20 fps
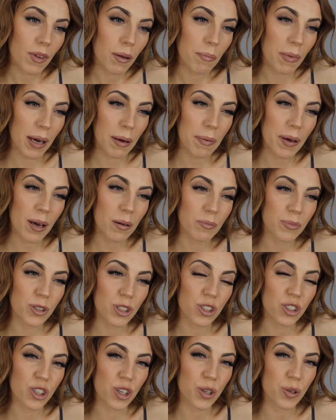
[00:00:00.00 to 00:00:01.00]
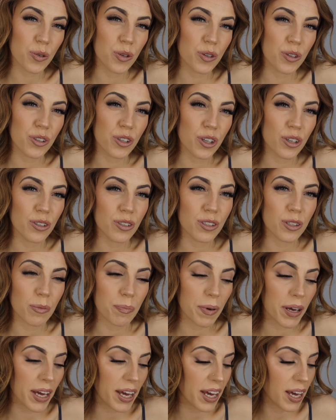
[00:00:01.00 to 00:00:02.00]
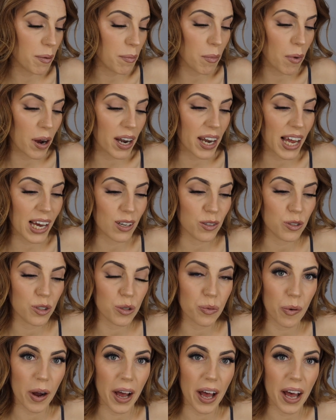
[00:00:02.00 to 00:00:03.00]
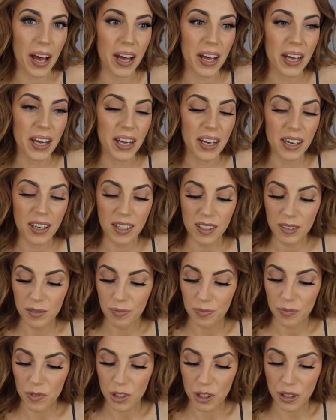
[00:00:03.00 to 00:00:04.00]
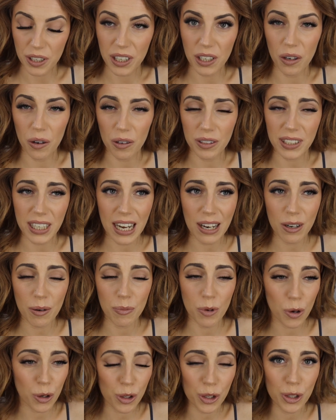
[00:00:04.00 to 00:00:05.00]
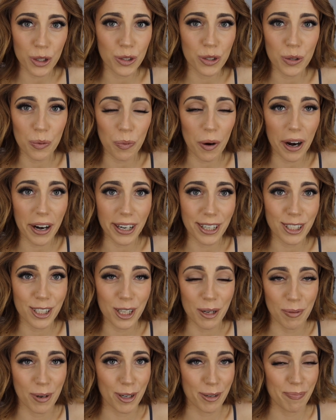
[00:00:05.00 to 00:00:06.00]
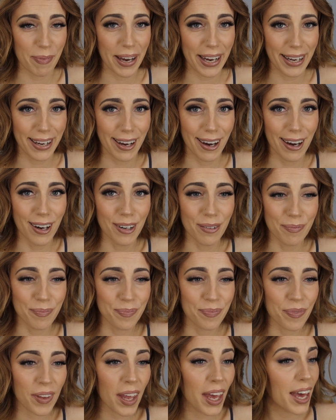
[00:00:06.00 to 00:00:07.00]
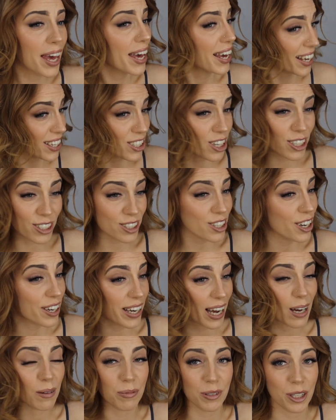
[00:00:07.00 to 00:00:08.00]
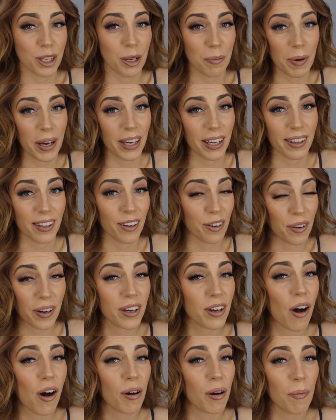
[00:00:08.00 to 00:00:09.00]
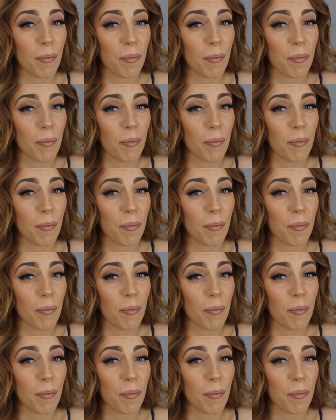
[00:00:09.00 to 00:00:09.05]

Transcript: Maybe I'm just too used to being in my loungewear during lockdown. I'm not used to wearing so much makeup. It does look absolutely banging now, I can't